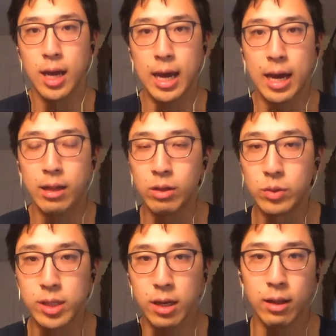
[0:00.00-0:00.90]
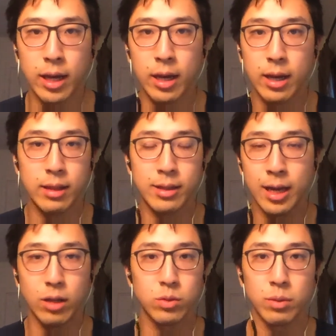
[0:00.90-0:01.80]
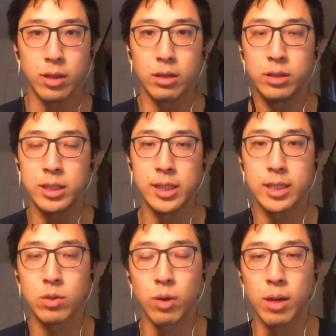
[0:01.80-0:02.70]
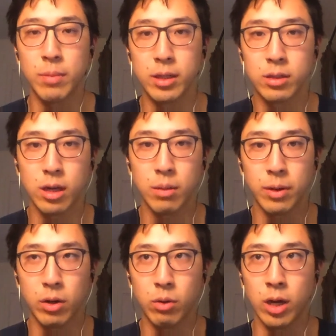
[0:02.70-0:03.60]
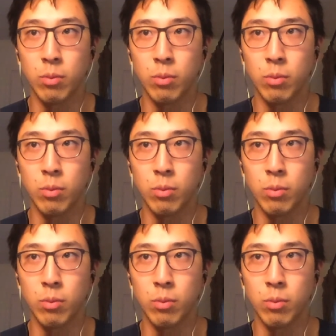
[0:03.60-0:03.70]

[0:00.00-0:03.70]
UCLA and the talents within DGSOM and talk about